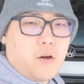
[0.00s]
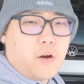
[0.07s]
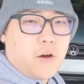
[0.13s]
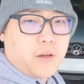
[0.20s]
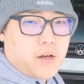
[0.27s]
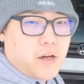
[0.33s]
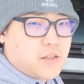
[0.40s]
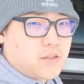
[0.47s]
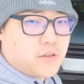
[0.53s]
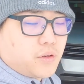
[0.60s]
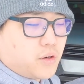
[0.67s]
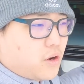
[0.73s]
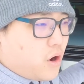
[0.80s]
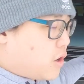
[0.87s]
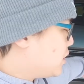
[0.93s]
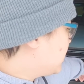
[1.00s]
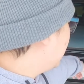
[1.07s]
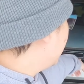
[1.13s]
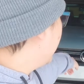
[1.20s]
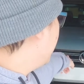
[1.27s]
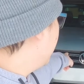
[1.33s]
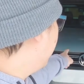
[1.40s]
All right guys, so the car's
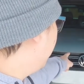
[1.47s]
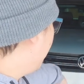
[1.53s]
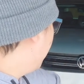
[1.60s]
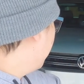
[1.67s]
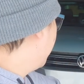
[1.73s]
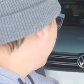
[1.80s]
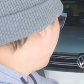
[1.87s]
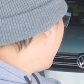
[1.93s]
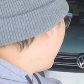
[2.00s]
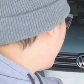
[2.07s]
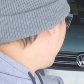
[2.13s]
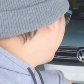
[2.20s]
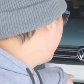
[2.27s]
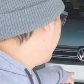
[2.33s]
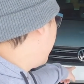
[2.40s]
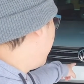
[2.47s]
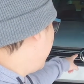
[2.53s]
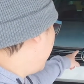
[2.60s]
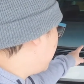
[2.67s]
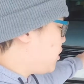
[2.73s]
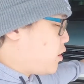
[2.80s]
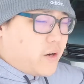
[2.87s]
clean, the floor is dry,
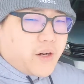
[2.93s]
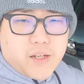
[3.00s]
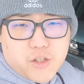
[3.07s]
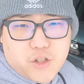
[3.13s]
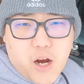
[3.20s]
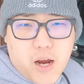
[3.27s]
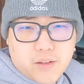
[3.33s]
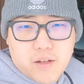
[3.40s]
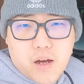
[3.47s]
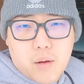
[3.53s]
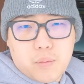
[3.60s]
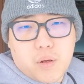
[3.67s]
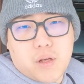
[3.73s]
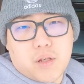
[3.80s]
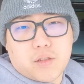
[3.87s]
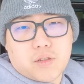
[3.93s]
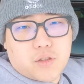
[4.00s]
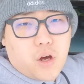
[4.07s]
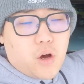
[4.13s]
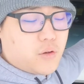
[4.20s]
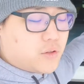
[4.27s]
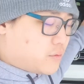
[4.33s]
it's already jacked up, so